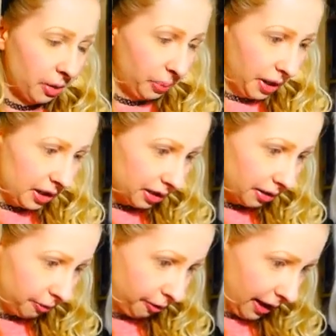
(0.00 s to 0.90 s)
Where did it
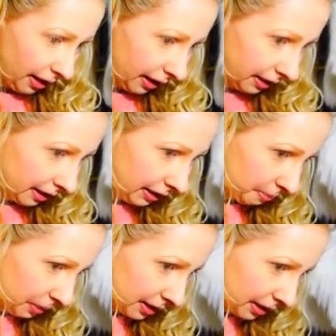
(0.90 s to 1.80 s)
fell? I think it
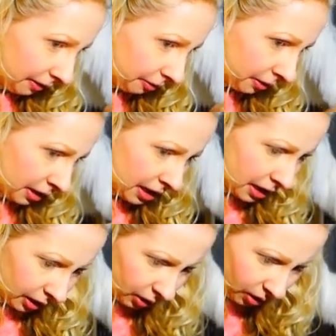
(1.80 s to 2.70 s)
must have
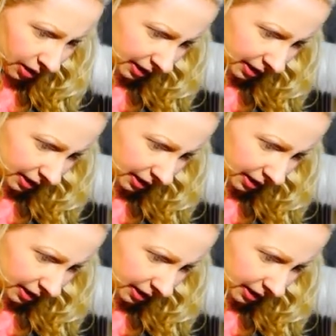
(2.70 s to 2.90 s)
gone